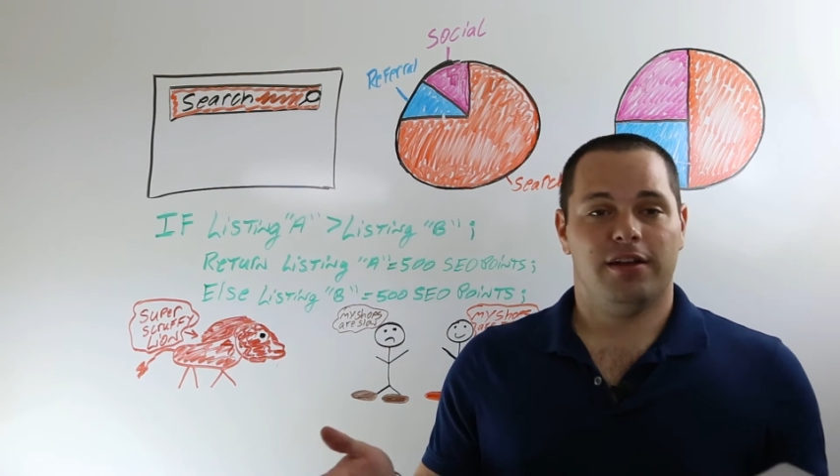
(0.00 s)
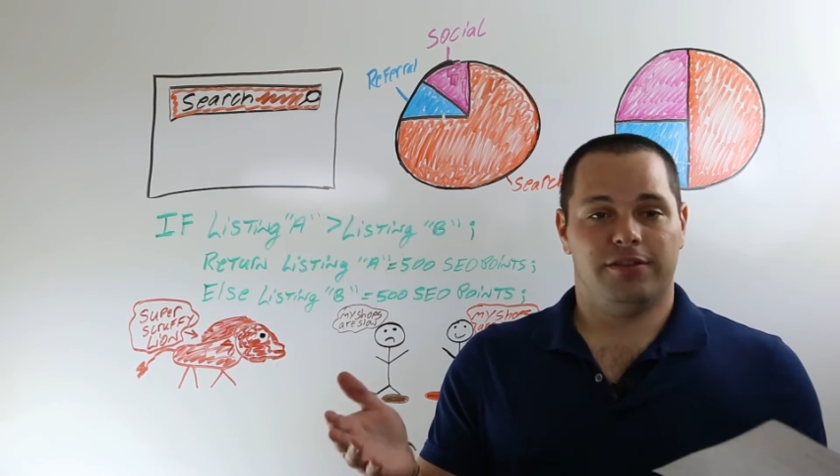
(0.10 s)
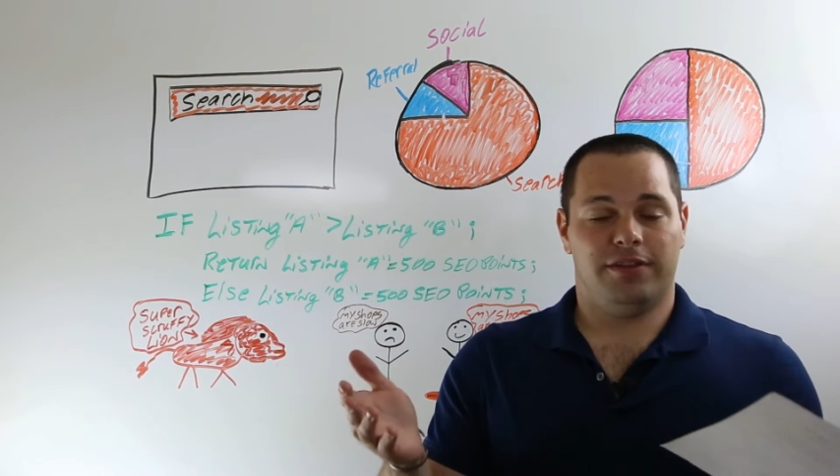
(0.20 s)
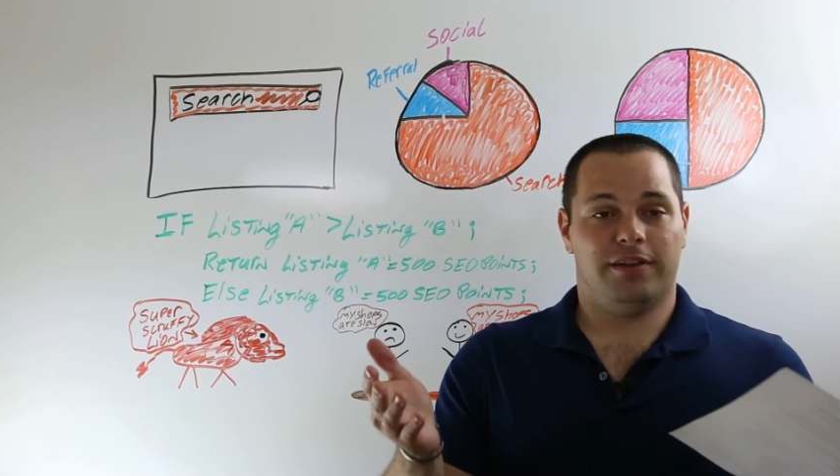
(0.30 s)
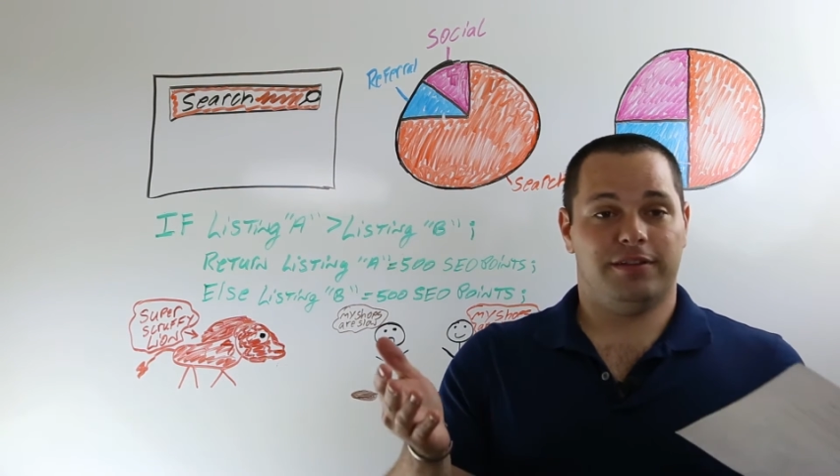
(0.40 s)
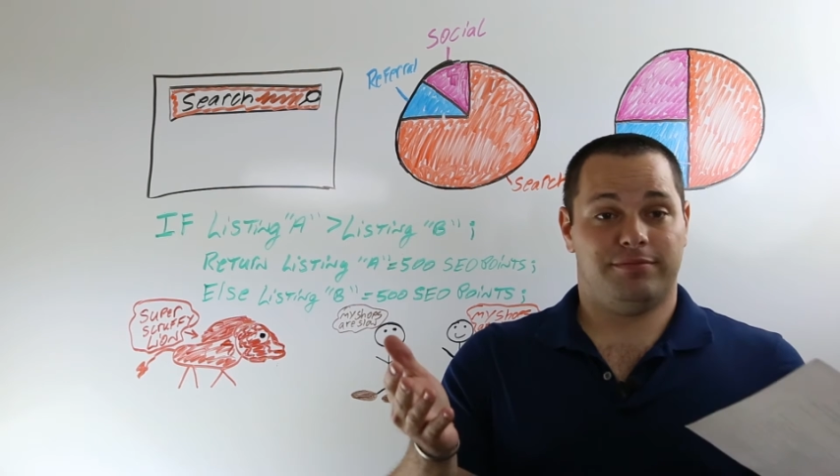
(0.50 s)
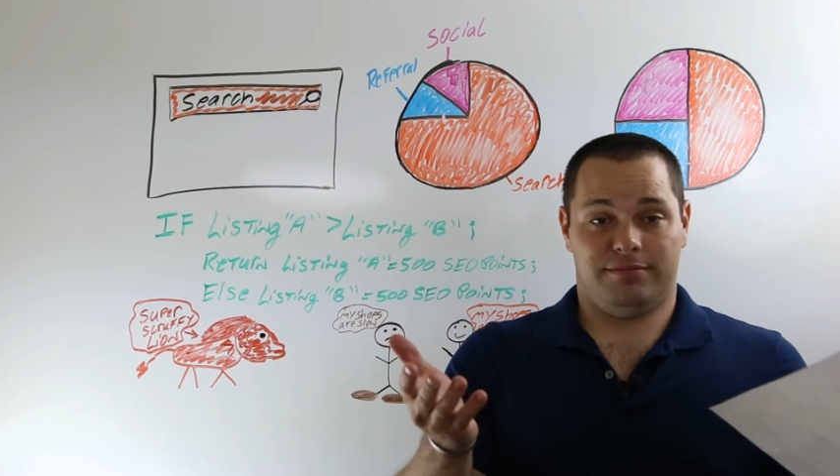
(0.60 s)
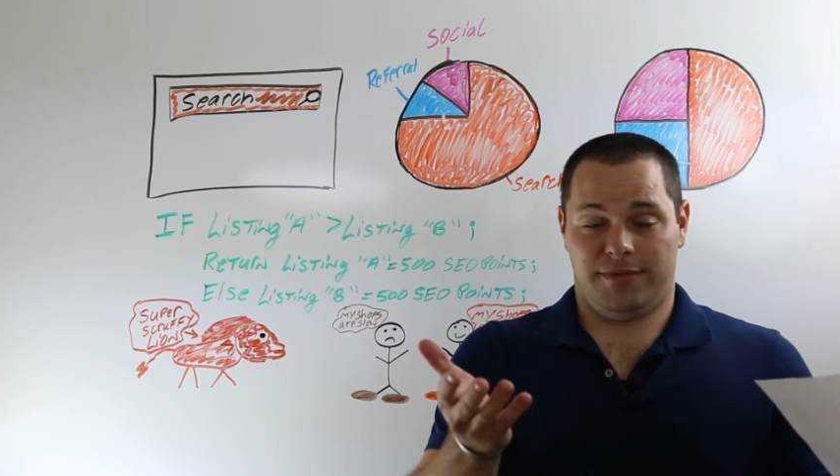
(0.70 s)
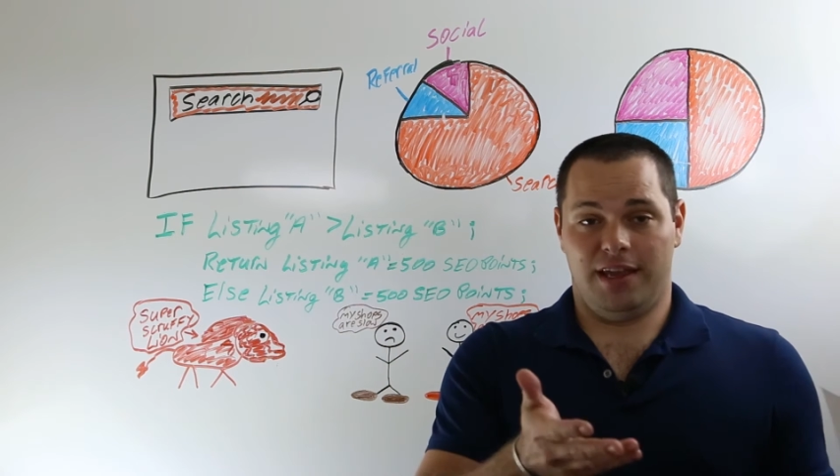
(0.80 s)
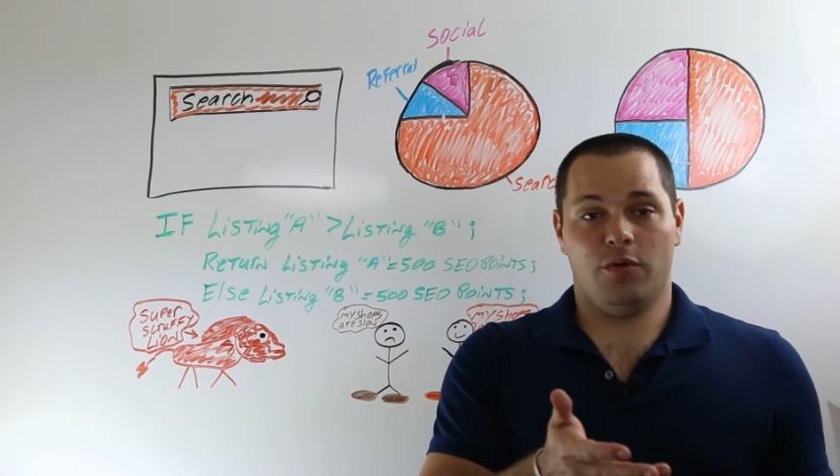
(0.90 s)
that the
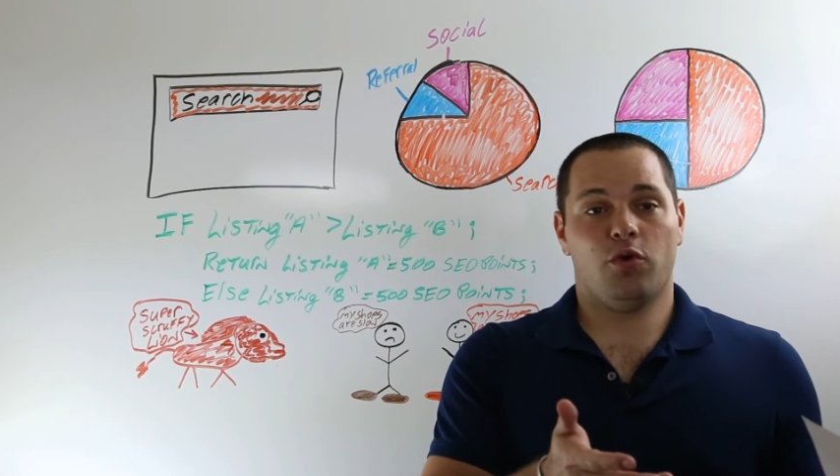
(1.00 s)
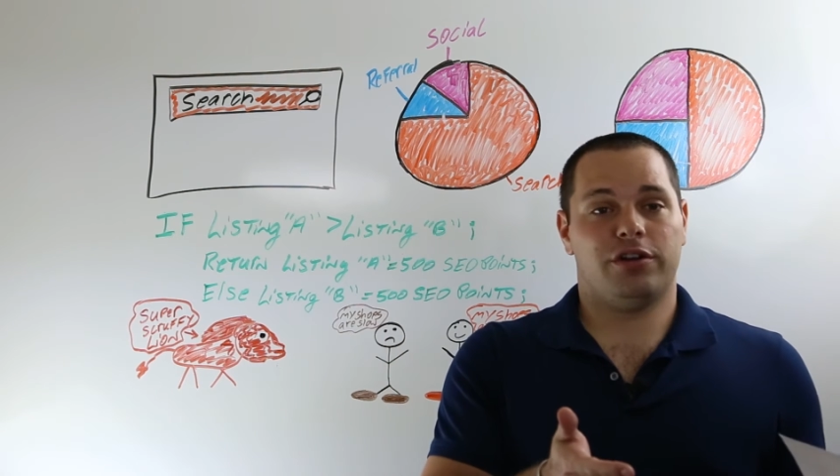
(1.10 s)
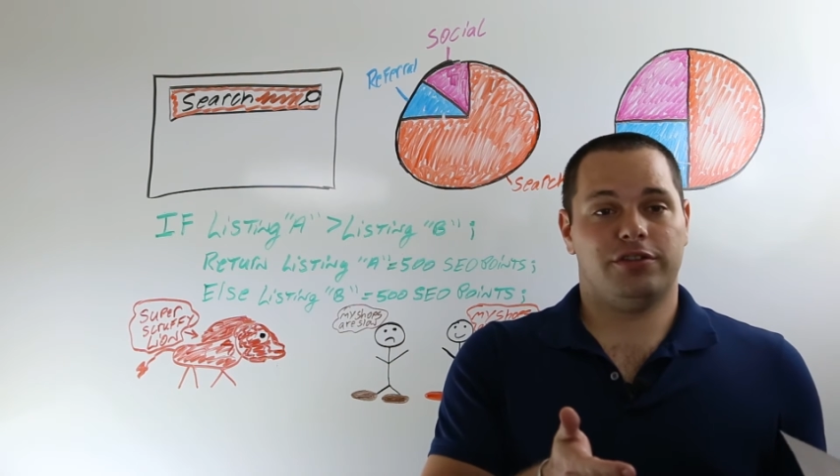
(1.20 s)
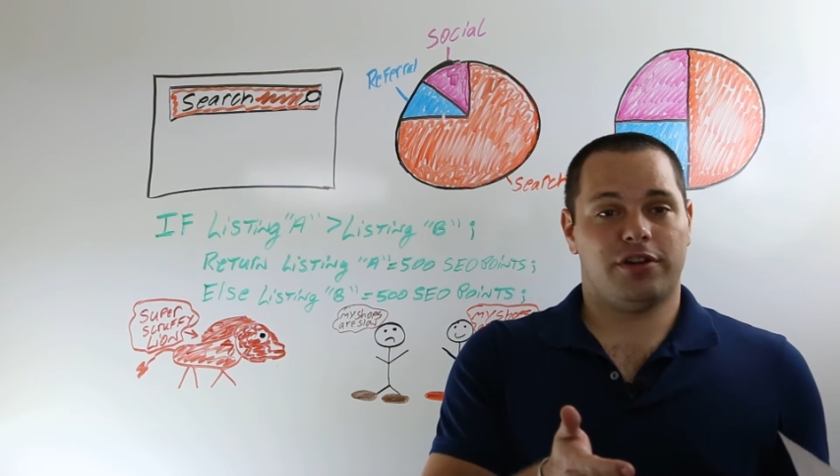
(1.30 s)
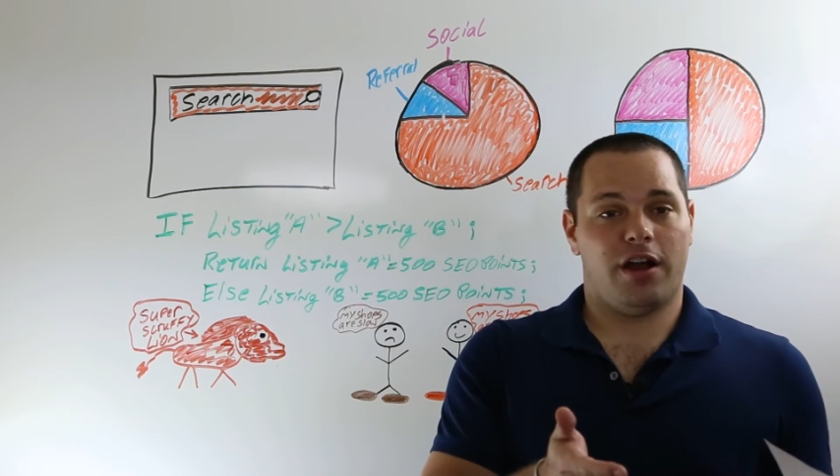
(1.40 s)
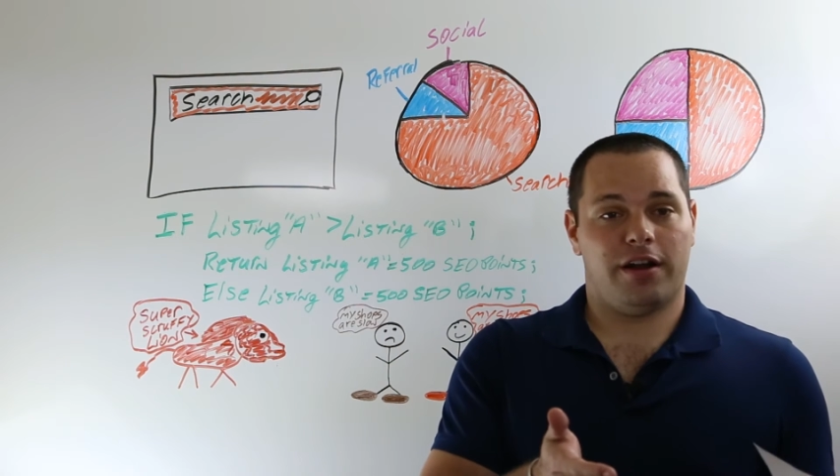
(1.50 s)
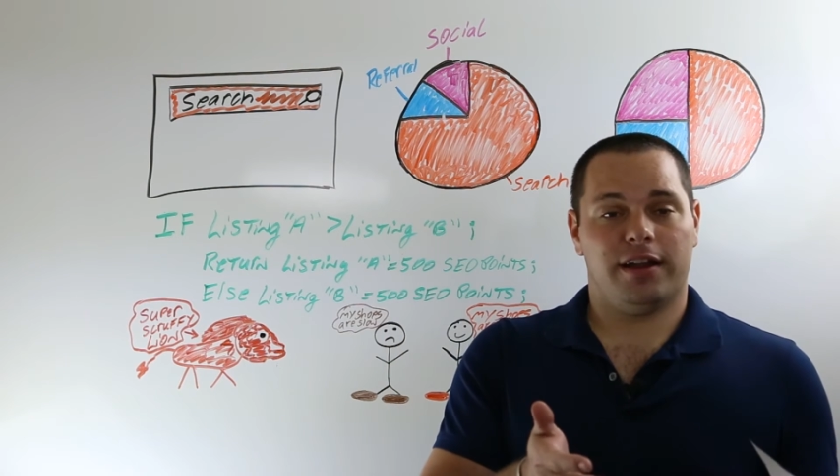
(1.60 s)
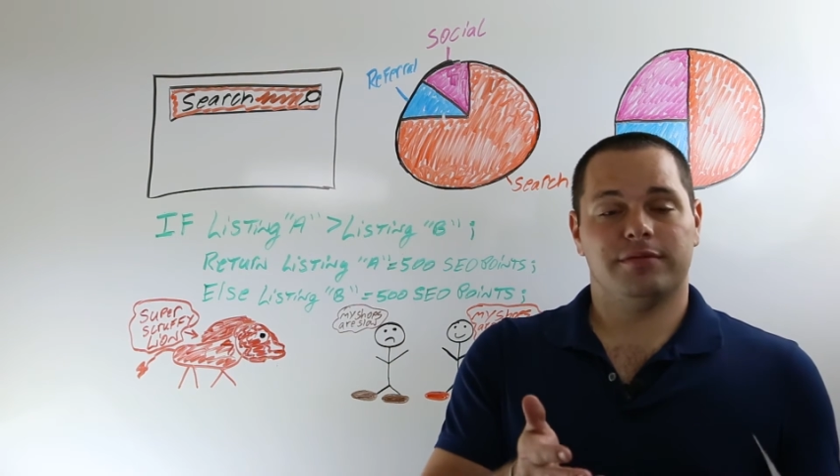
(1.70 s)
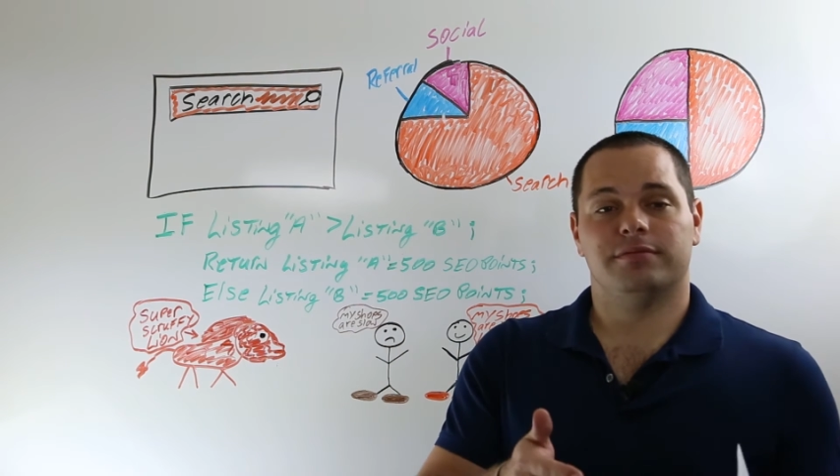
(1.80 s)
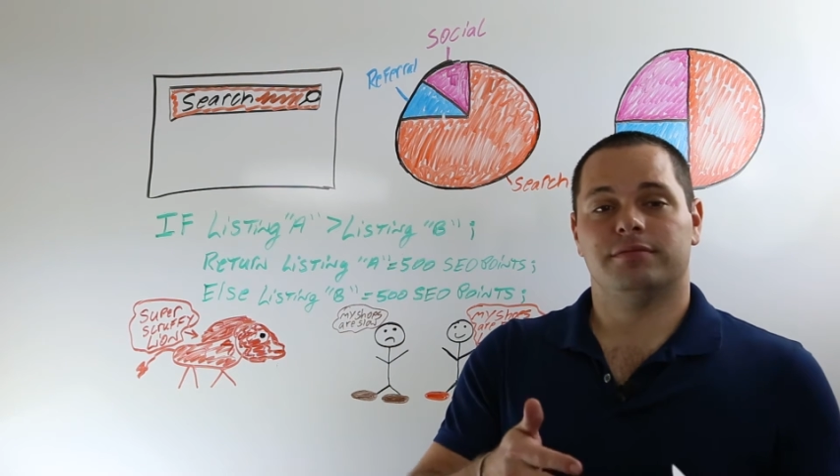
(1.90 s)
keyword you're
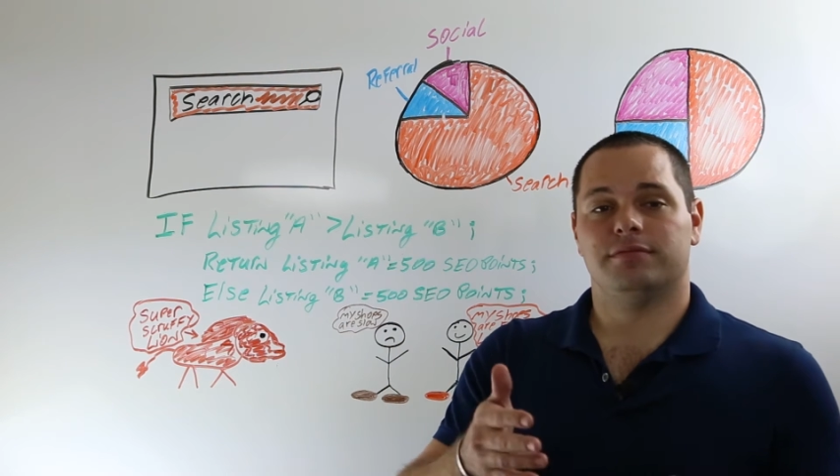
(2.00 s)
targeting